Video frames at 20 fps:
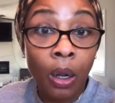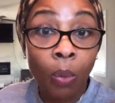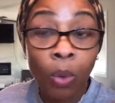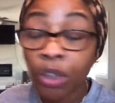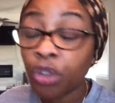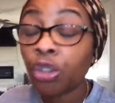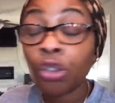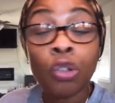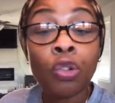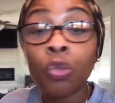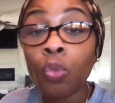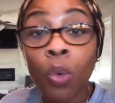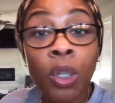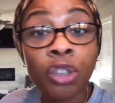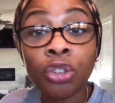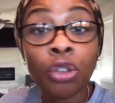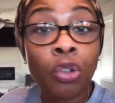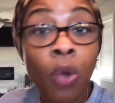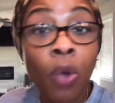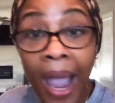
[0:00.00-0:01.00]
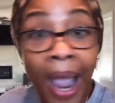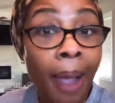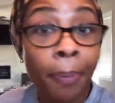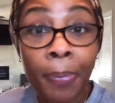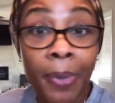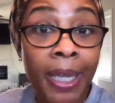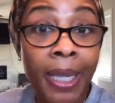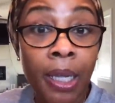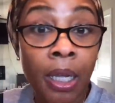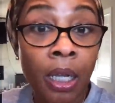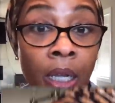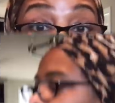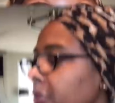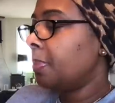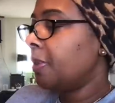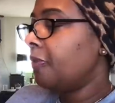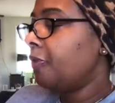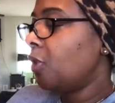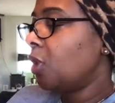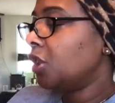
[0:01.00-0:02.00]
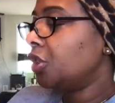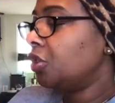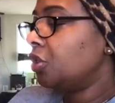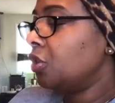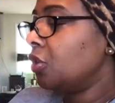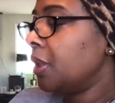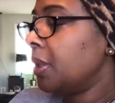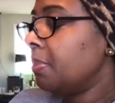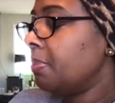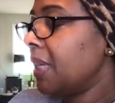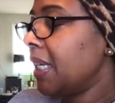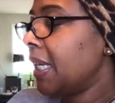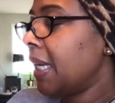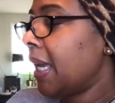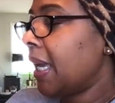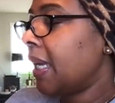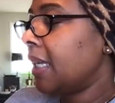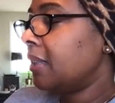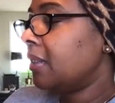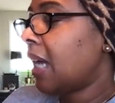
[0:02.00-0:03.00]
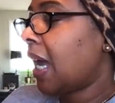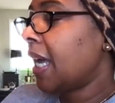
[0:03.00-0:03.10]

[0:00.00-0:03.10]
Was you happy? Months before shooting began,